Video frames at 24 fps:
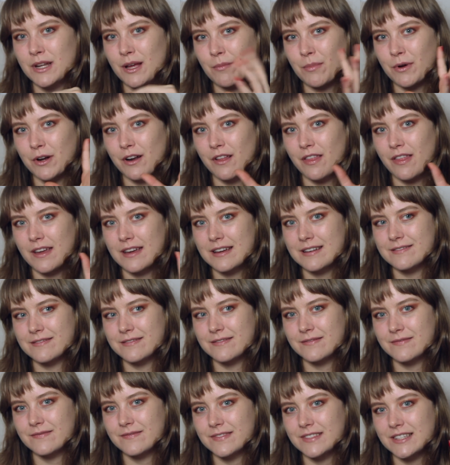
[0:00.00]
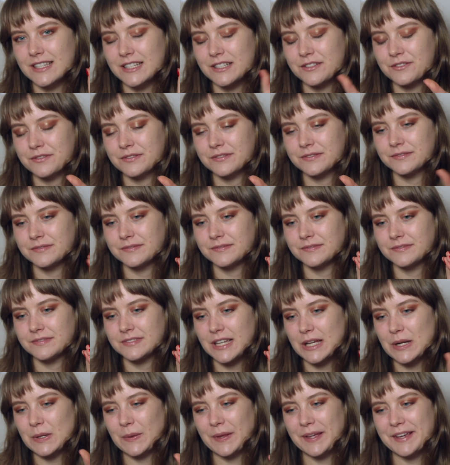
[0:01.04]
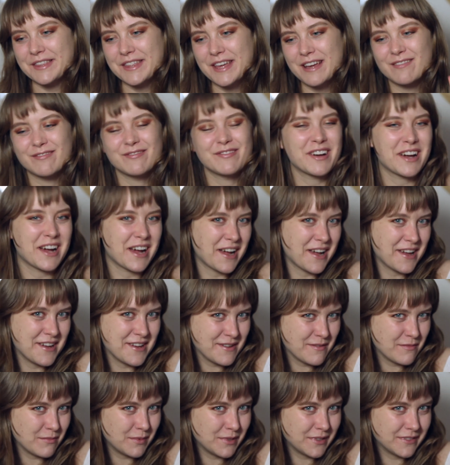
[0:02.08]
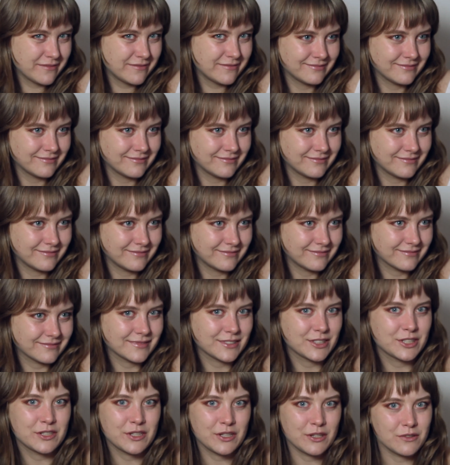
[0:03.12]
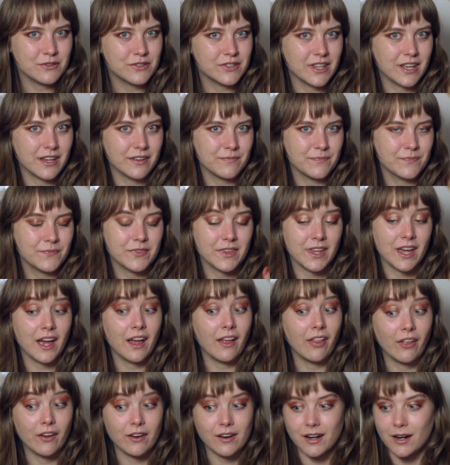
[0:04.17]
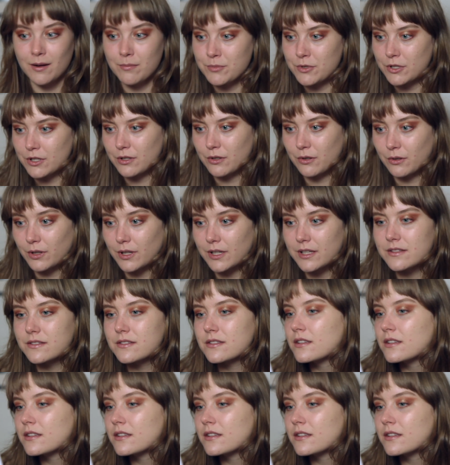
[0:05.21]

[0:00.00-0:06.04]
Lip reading: part of that. I don't like that vibe. Excuse the helicopter noise.